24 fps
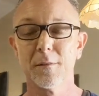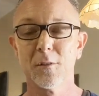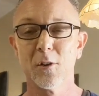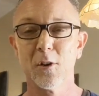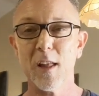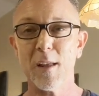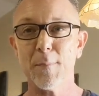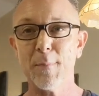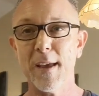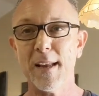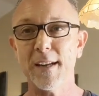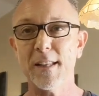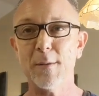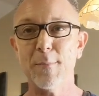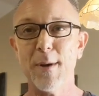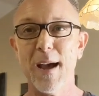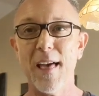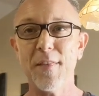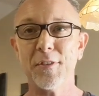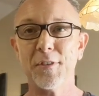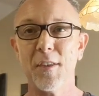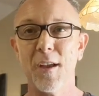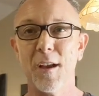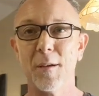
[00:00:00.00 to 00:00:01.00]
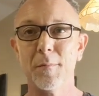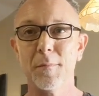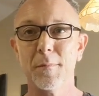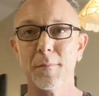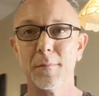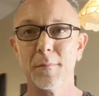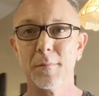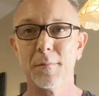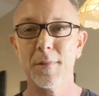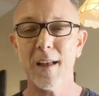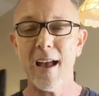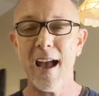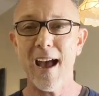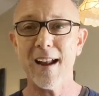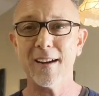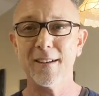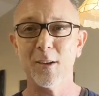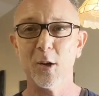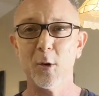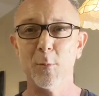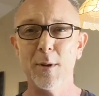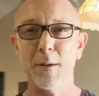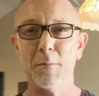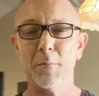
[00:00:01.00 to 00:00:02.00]
Like being in the bathtub, add a
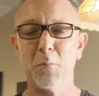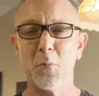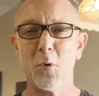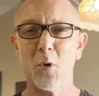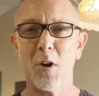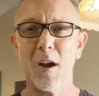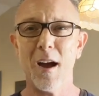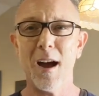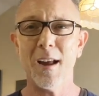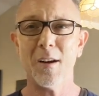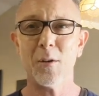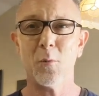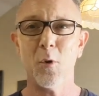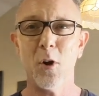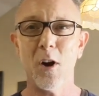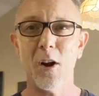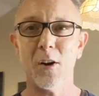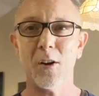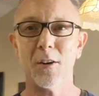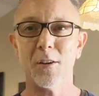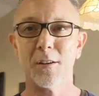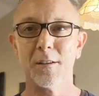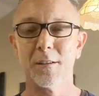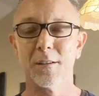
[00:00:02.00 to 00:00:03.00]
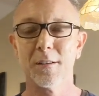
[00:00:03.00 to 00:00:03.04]
little bit more hot water.